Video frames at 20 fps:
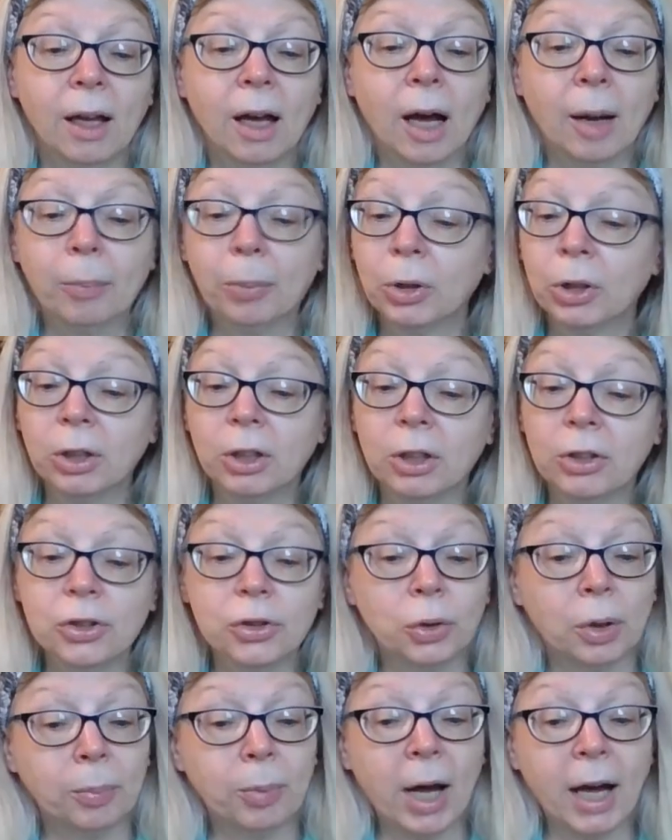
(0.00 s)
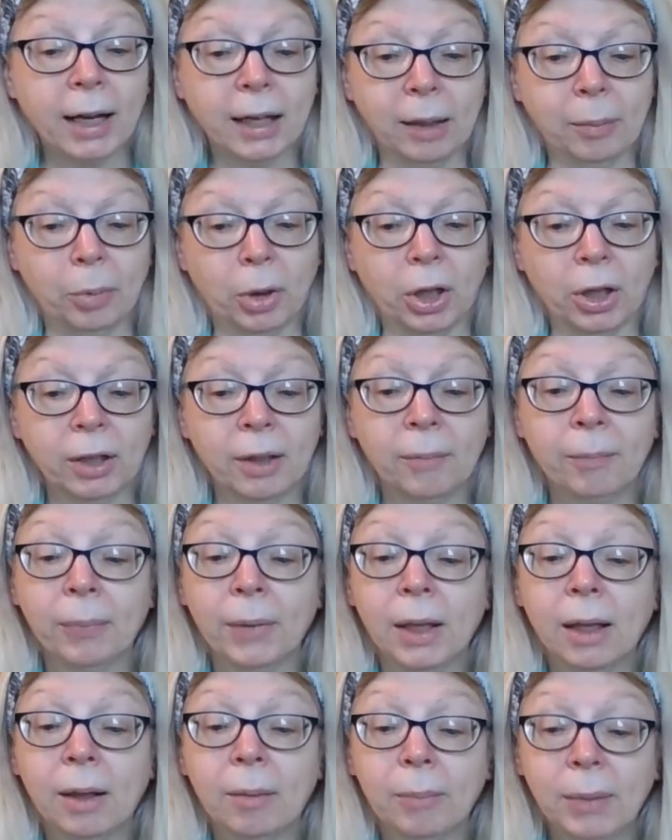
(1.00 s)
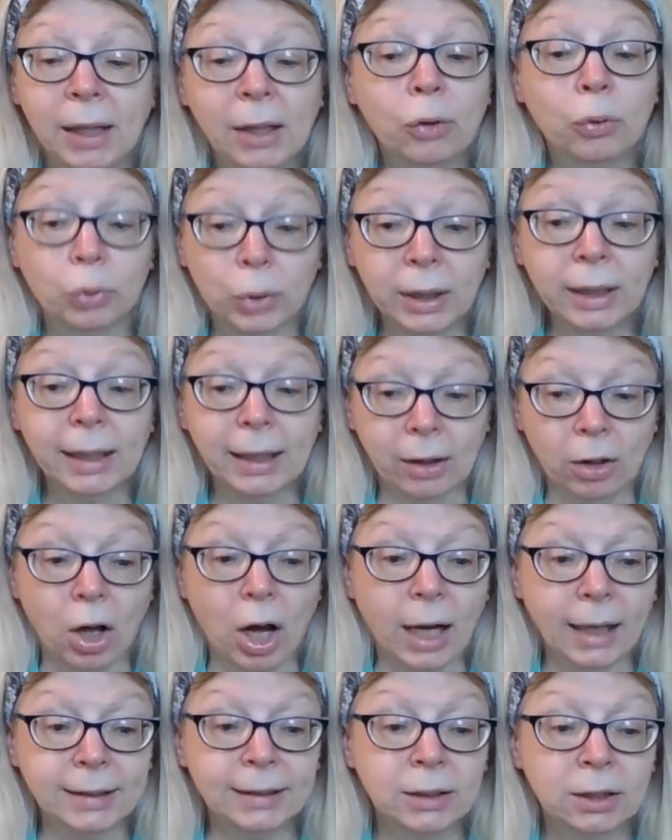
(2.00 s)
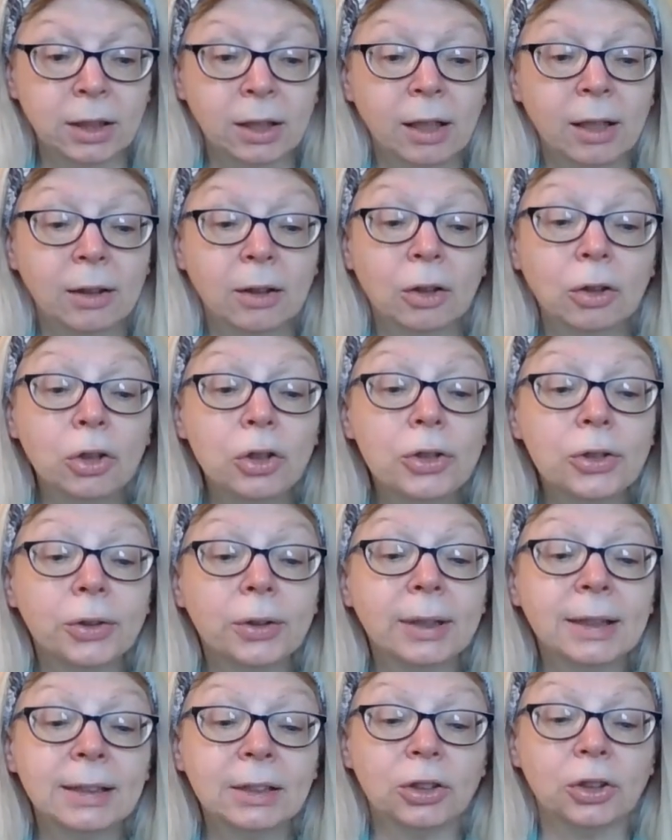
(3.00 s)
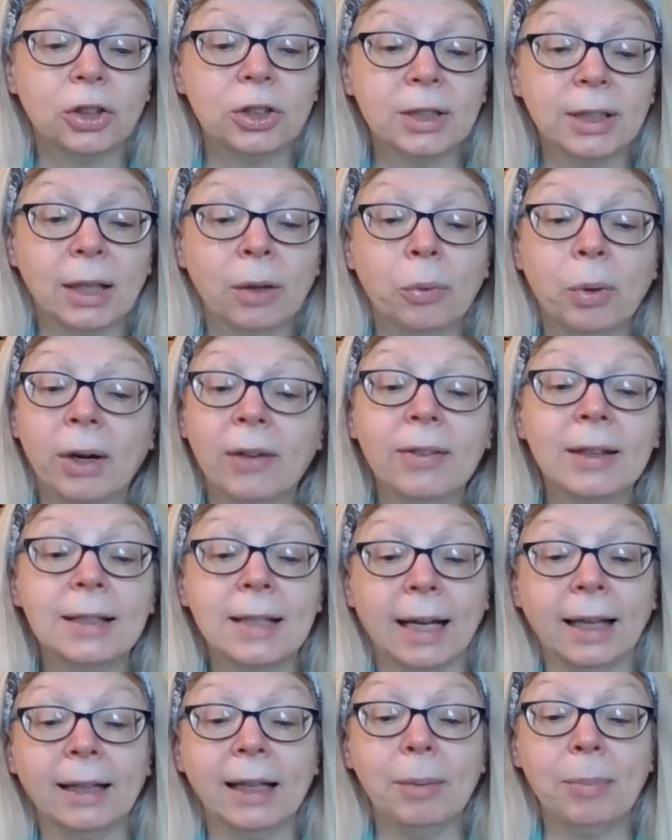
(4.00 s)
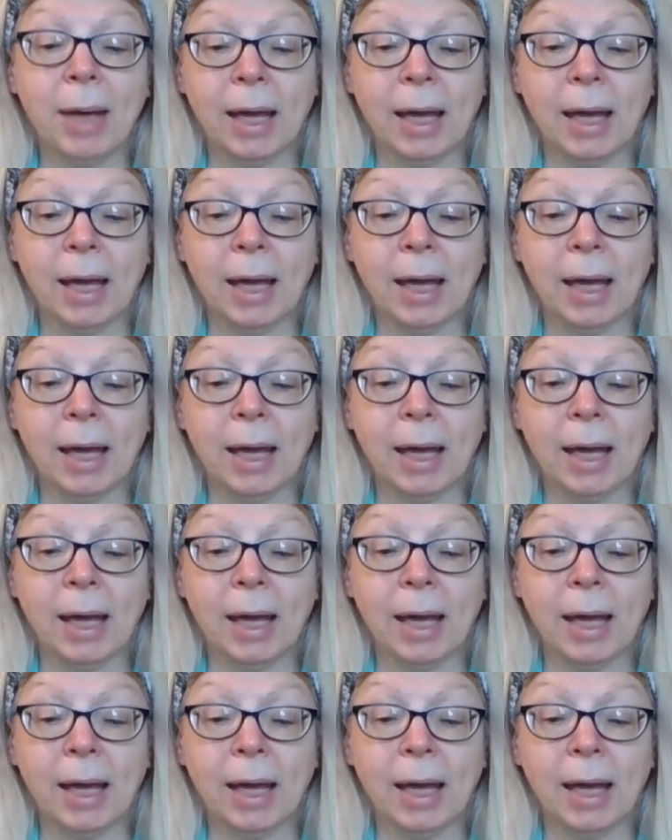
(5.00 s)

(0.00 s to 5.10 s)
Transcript: A purse or pocketbook, being really lost, the loser inserts in one of the daily